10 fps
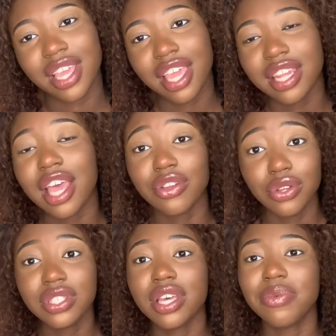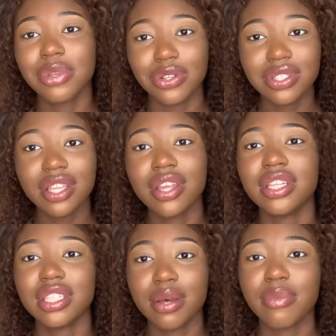Now you tell me, you sit there and
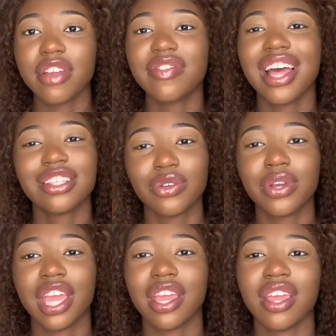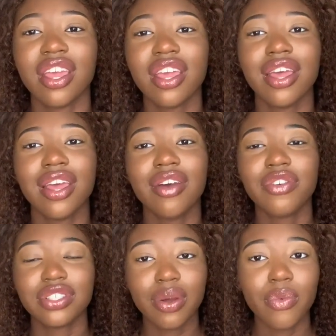tell me if that's okay for
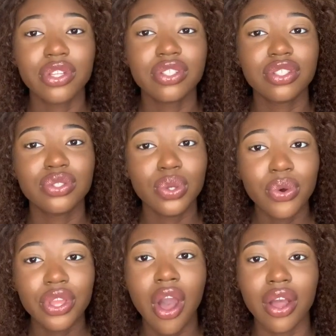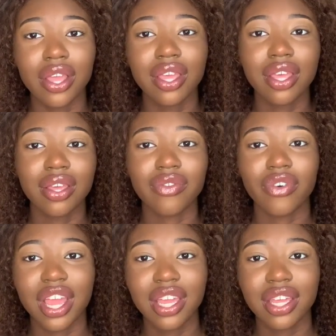someone so young,
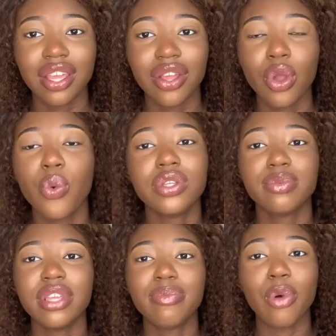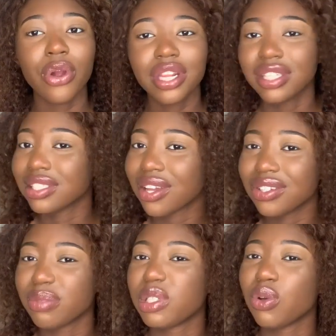right, who was born in this country,
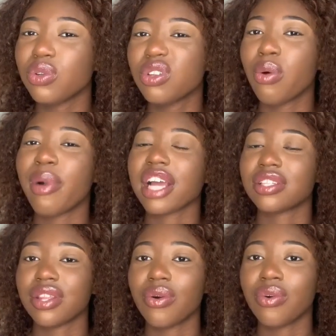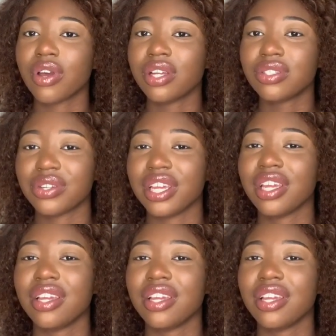be told to go back to their own country.